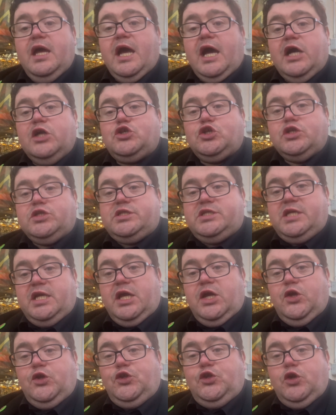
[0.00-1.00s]
I shall
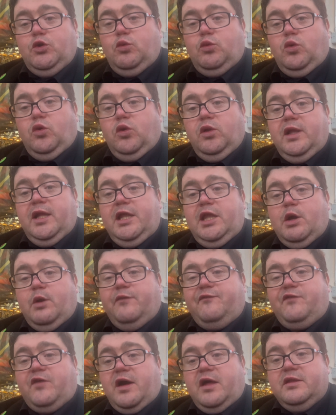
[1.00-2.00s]
see you all in our
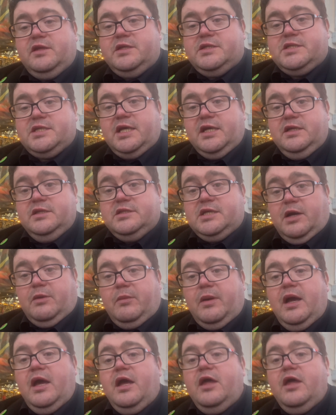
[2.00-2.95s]
Father's kingdom.